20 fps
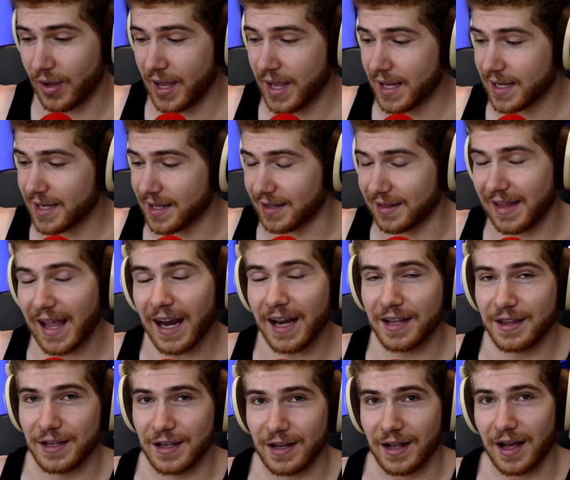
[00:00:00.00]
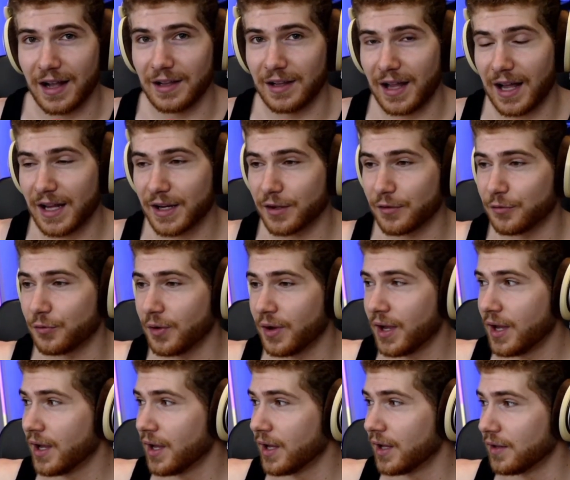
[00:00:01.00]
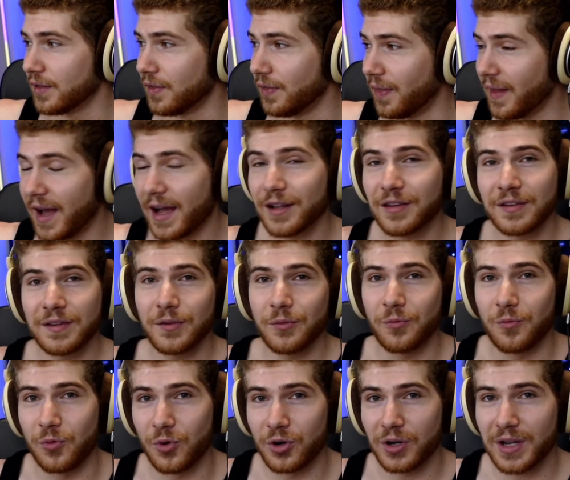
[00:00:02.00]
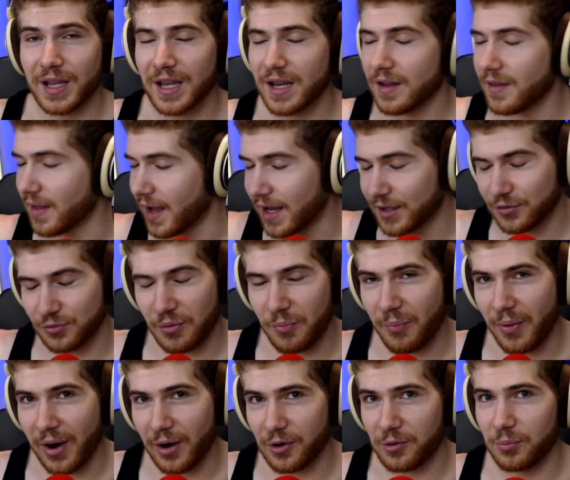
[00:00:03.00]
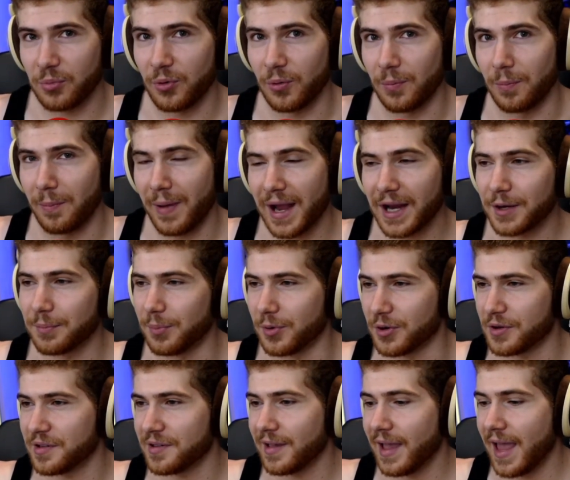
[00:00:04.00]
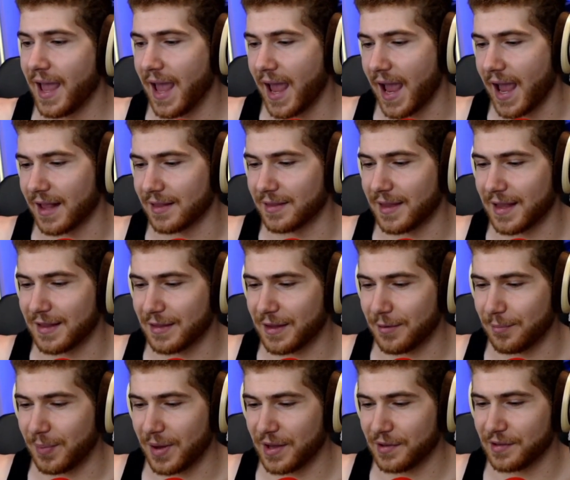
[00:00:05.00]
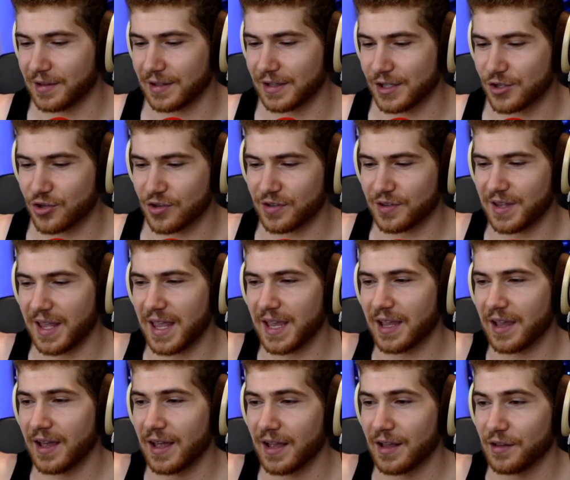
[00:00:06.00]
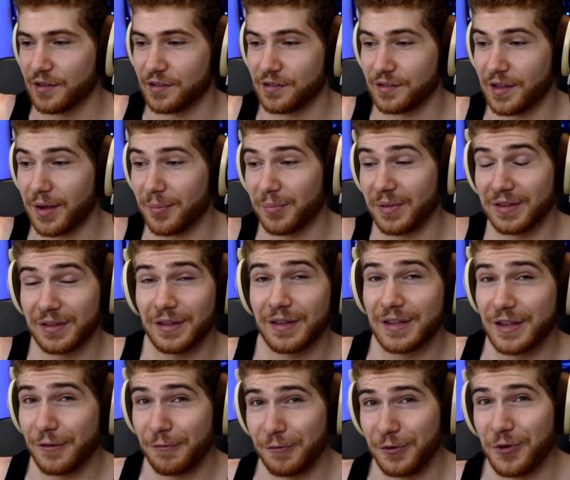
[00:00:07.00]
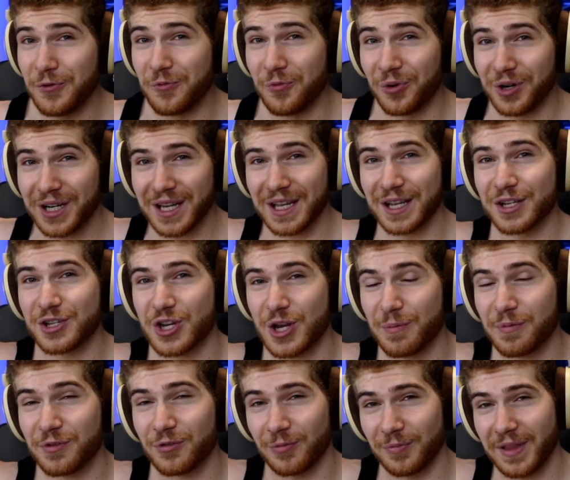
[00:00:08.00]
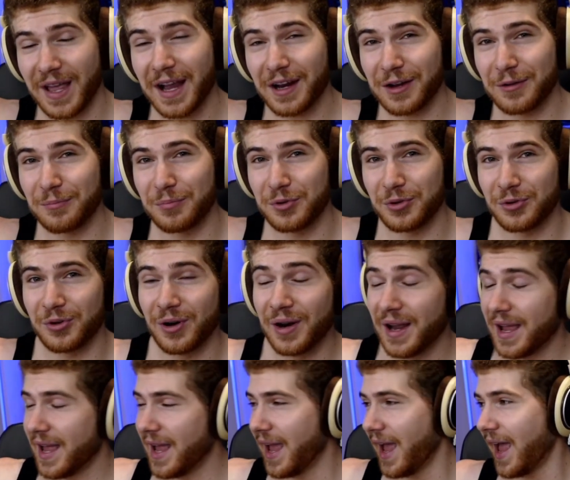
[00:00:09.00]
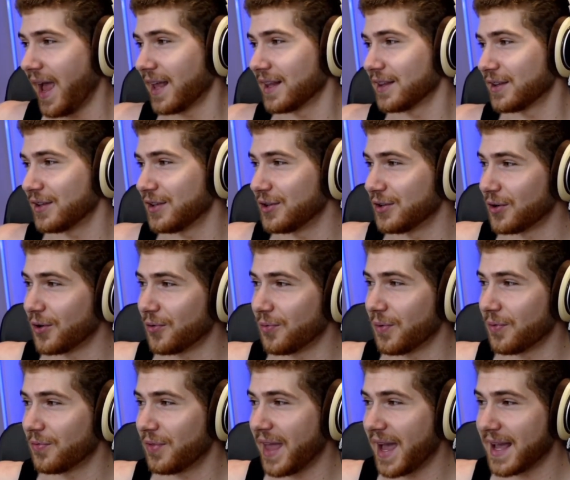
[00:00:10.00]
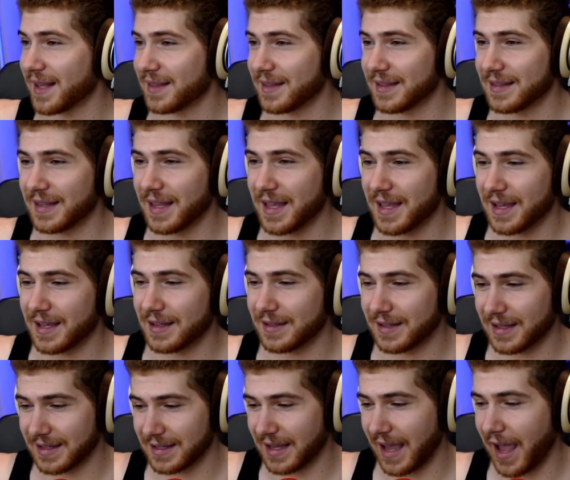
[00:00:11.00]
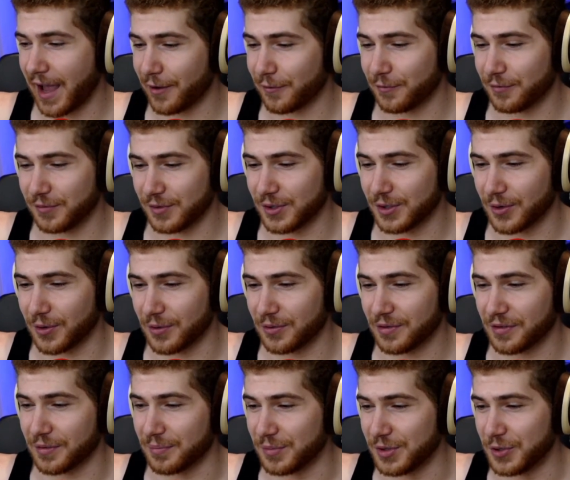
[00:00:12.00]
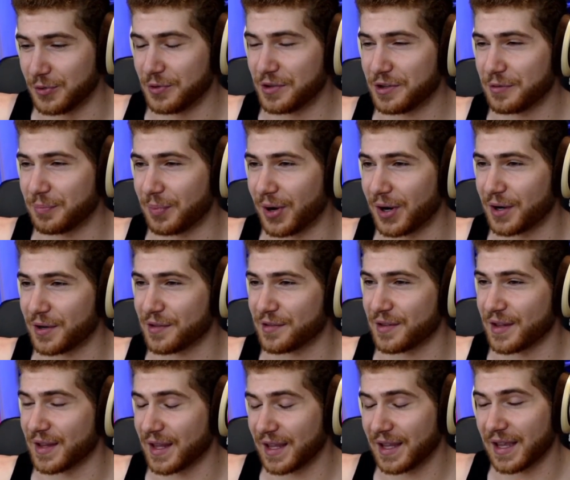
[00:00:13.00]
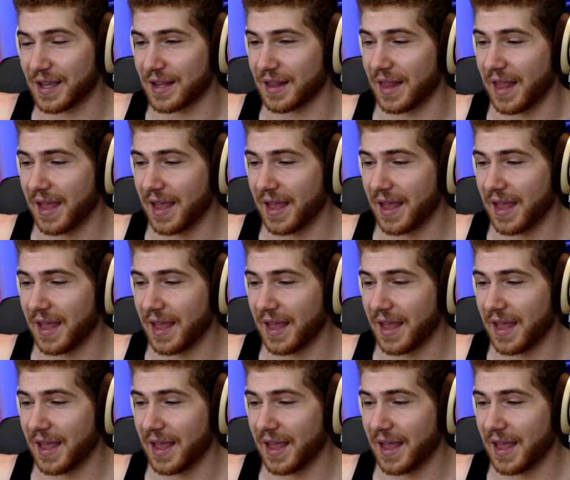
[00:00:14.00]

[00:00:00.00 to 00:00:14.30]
collected a lot of not working, not repairable MacBooks, and then they basically just take the few working chips from that computer, and you know, with that they have, you know, some used parts that they can